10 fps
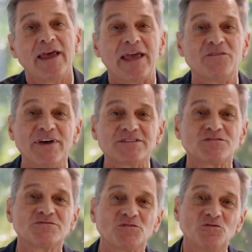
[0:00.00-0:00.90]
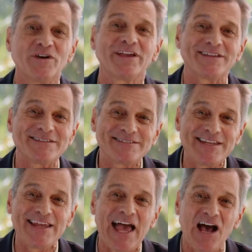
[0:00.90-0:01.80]
Investors are looking to
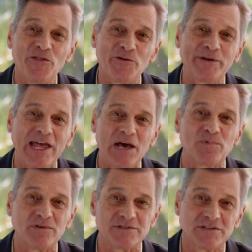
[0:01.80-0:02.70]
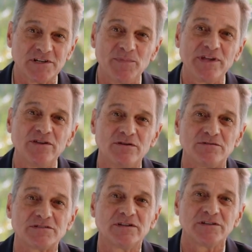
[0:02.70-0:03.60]
see how their capital is going to be used